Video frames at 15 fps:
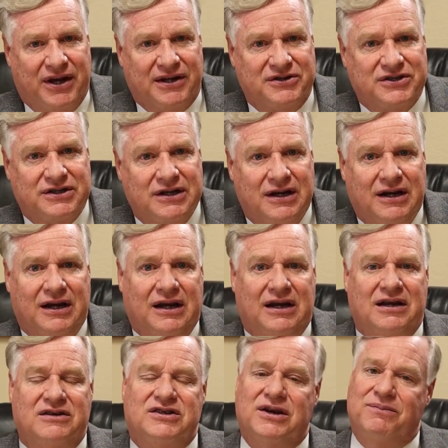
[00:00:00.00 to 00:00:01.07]
this.
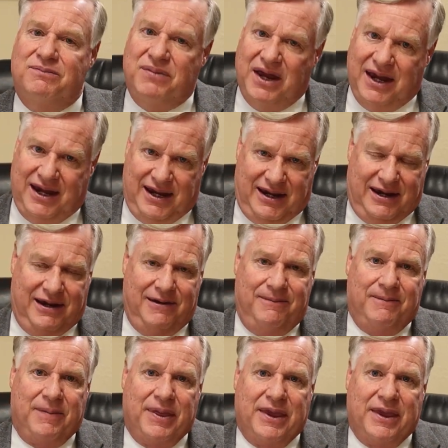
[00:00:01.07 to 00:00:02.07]
To me,